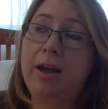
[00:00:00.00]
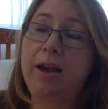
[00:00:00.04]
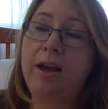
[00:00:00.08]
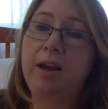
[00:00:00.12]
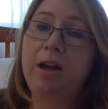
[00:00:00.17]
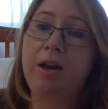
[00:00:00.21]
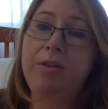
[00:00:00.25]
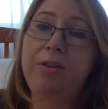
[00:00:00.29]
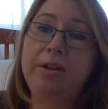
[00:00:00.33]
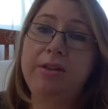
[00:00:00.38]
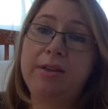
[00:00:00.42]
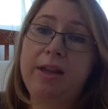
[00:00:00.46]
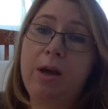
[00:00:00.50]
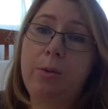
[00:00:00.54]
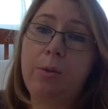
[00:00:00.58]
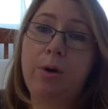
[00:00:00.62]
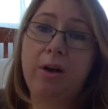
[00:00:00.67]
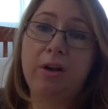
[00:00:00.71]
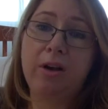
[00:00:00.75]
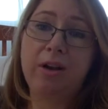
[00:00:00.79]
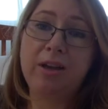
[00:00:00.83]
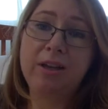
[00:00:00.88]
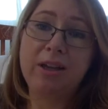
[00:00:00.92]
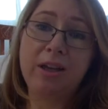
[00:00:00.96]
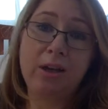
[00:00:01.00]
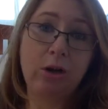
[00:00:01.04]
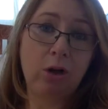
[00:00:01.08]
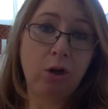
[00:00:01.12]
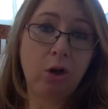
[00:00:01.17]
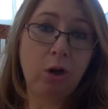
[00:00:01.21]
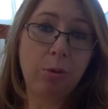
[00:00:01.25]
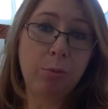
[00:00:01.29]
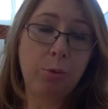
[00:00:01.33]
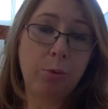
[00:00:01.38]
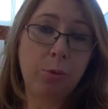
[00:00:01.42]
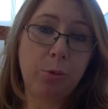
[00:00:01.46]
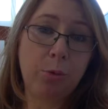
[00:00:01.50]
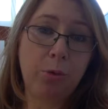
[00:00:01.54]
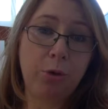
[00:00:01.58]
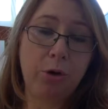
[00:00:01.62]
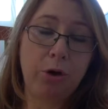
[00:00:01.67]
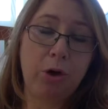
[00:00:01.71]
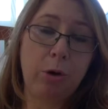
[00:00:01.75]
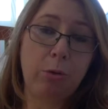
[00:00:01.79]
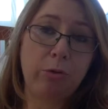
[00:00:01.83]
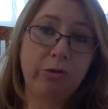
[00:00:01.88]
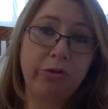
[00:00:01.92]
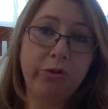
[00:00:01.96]
and I think that way I'm going to get a lot more
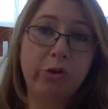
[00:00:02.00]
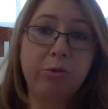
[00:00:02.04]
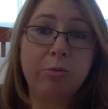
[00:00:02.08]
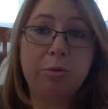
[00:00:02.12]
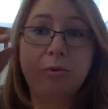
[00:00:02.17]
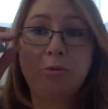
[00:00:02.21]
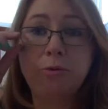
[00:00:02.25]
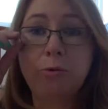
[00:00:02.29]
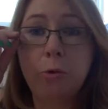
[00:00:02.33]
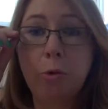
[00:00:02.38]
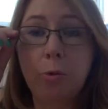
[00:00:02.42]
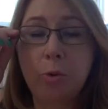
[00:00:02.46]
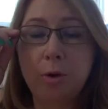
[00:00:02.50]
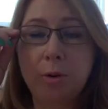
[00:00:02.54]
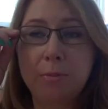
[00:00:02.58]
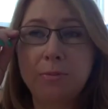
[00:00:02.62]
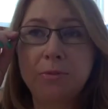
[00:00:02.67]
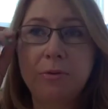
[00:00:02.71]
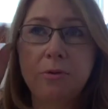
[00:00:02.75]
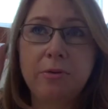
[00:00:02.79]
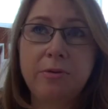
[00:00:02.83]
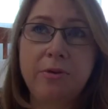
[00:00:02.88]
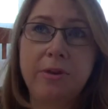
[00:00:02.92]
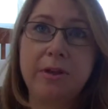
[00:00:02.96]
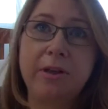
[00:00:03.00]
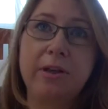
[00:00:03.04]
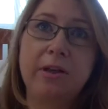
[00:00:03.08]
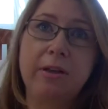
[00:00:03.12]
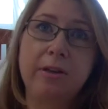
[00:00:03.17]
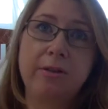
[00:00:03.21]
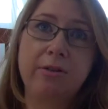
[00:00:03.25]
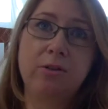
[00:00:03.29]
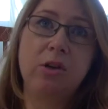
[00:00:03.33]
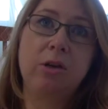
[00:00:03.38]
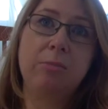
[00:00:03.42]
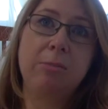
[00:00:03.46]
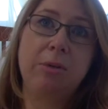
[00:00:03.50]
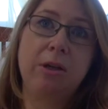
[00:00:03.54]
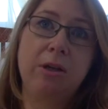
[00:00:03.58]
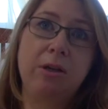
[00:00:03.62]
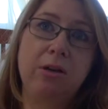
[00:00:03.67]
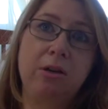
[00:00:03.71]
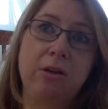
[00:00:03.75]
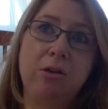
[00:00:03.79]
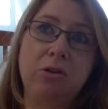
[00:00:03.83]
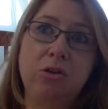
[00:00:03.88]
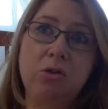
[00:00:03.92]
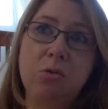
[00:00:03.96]
than I was doing before, when I'm sort of thinking it's got to be,
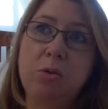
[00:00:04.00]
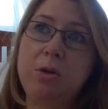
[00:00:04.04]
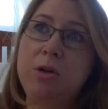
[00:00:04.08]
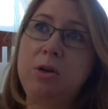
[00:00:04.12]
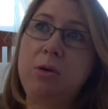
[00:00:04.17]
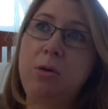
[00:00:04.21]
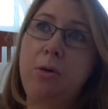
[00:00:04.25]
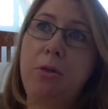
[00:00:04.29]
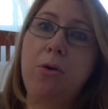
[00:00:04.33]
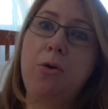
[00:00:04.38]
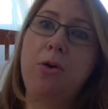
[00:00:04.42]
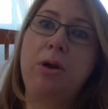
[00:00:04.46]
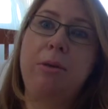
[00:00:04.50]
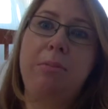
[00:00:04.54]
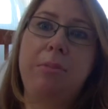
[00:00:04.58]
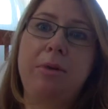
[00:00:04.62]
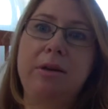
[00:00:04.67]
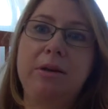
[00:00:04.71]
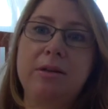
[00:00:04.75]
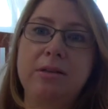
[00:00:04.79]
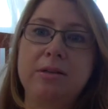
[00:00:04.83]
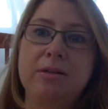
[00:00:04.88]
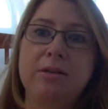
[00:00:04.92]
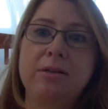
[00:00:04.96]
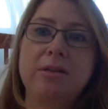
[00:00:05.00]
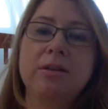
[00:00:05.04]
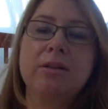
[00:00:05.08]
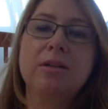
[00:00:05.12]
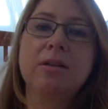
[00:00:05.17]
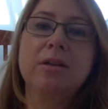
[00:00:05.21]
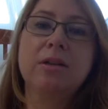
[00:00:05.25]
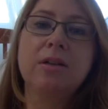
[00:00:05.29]
you know, 20 or 30 minutes